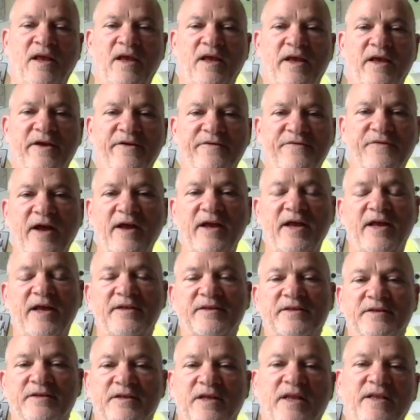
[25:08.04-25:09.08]
If I had
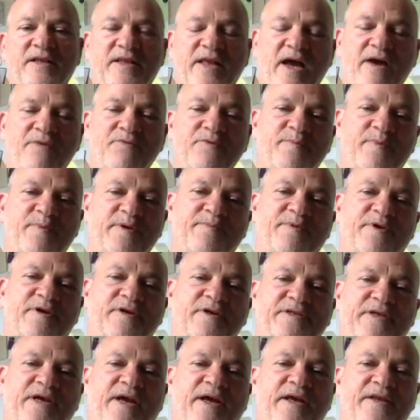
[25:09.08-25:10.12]
the, and that would be
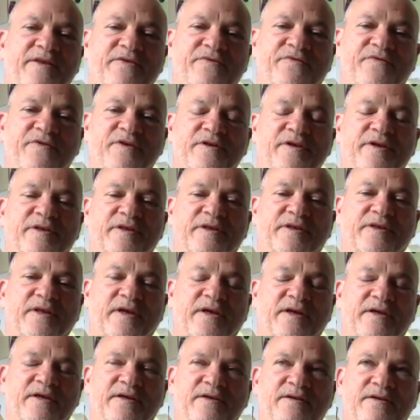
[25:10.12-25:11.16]
because I had the feeling that
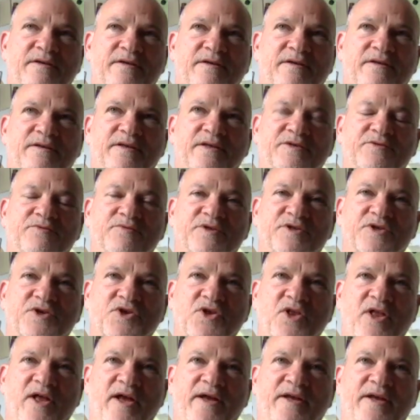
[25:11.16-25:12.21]
this was a
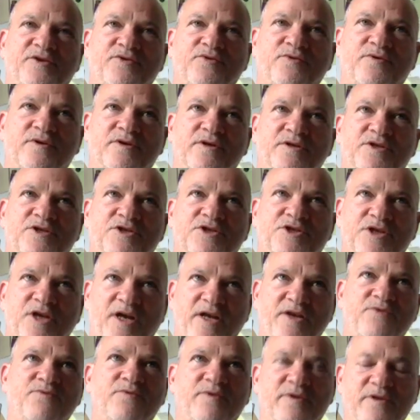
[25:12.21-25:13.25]
client who could
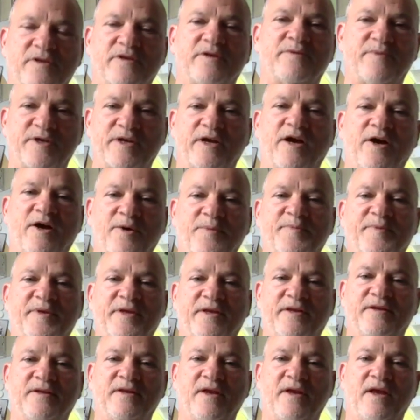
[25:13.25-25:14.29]
genuinely be helped.
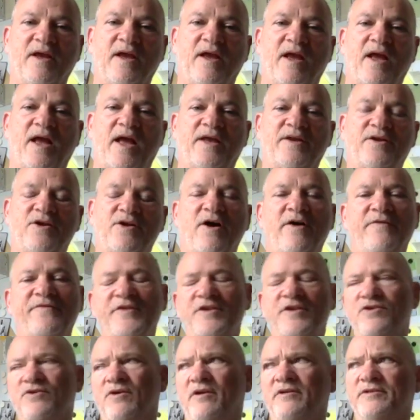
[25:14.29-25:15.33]
And often
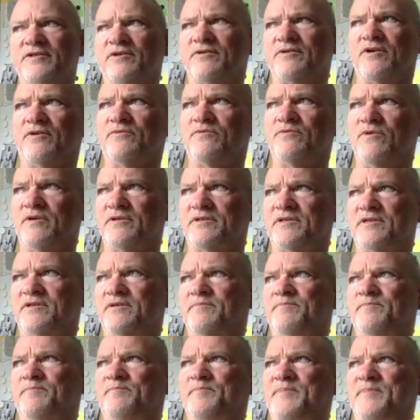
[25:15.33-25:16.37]
you also don't want
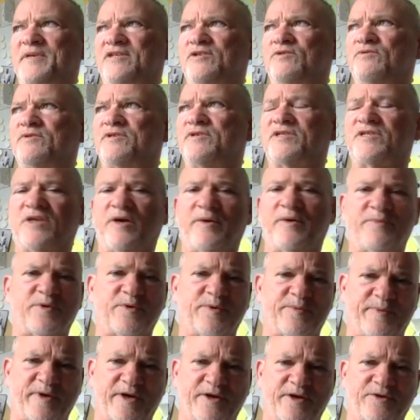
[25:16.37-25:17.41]
to be too stubborn
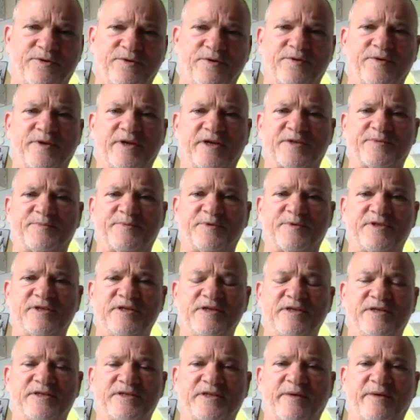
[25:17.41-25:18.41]
about your own expertise.